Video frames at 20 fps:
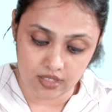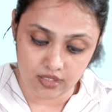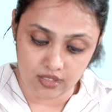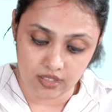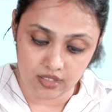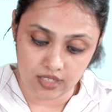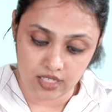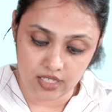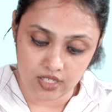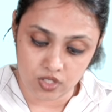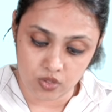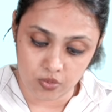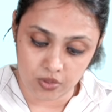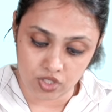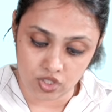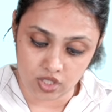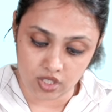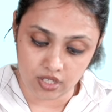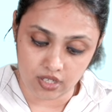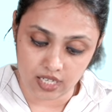The things
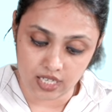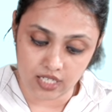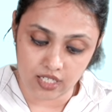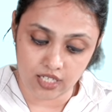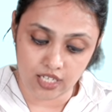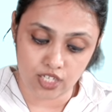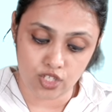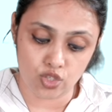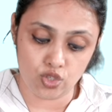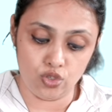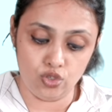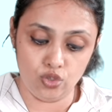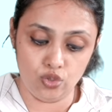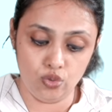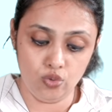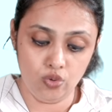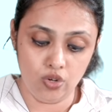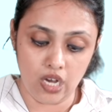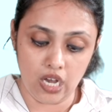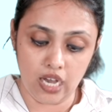which the reader needs to
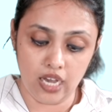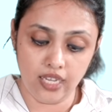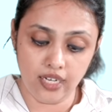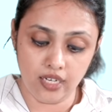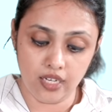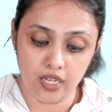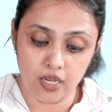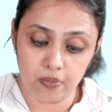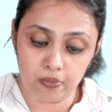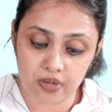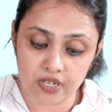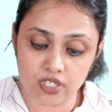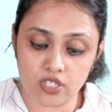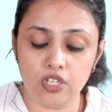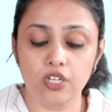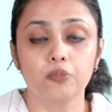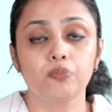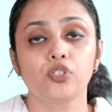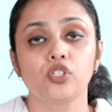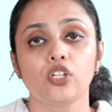do are
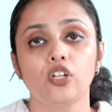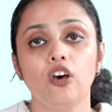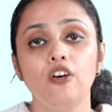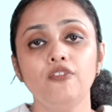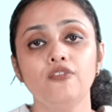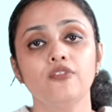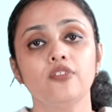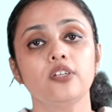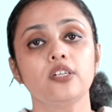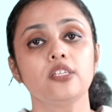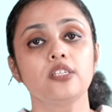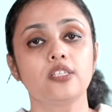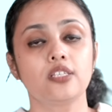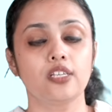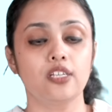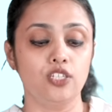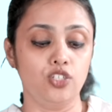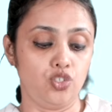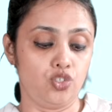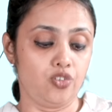prescription of
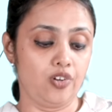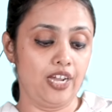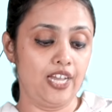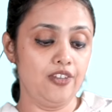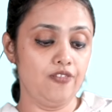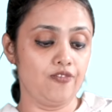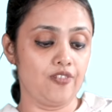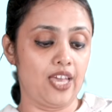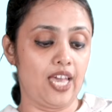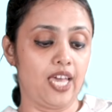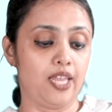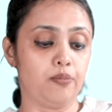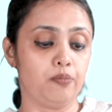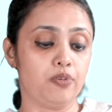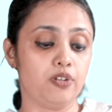syringe drive and